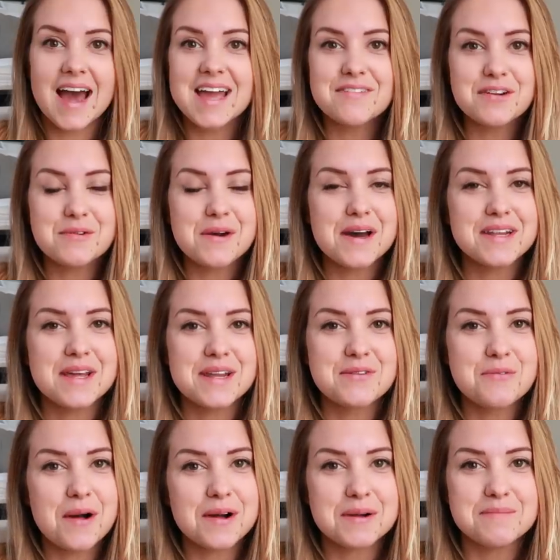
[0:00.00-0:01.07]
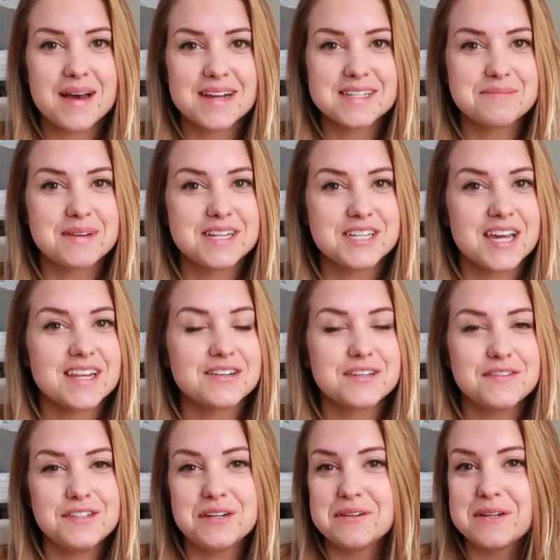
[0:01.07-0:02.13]
Hi everyone and welcome back to my channel
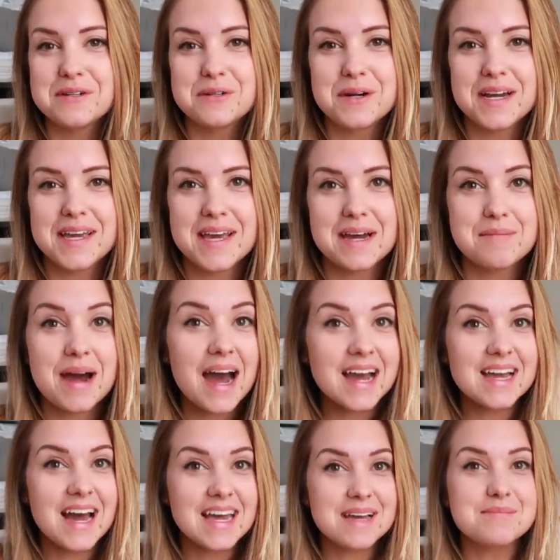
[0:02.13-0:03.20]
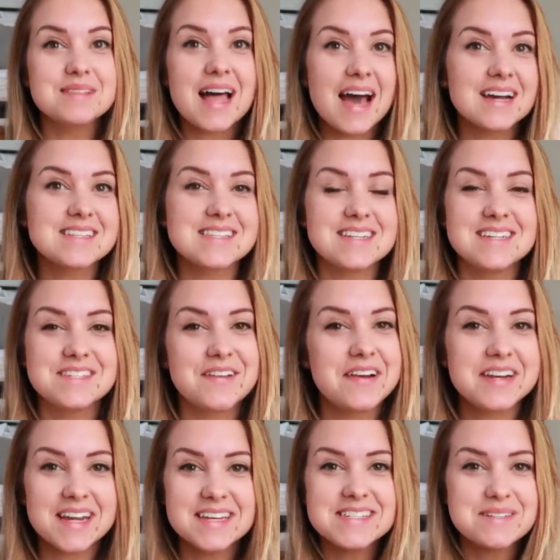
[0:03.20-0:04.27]
if you don't know who I am. Hi, I am Lex. It is
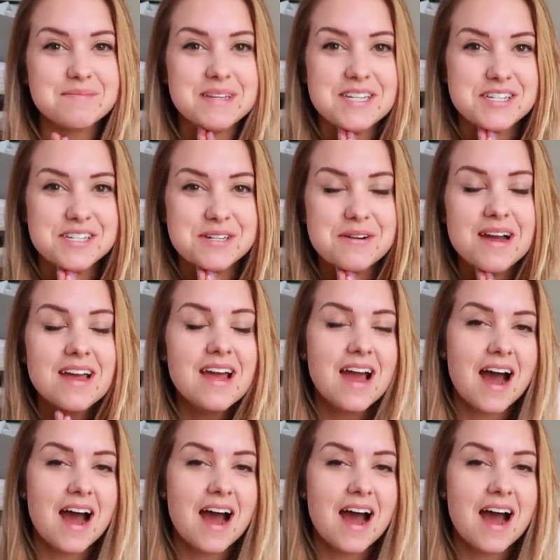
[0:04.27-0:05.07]
very nice to meet you.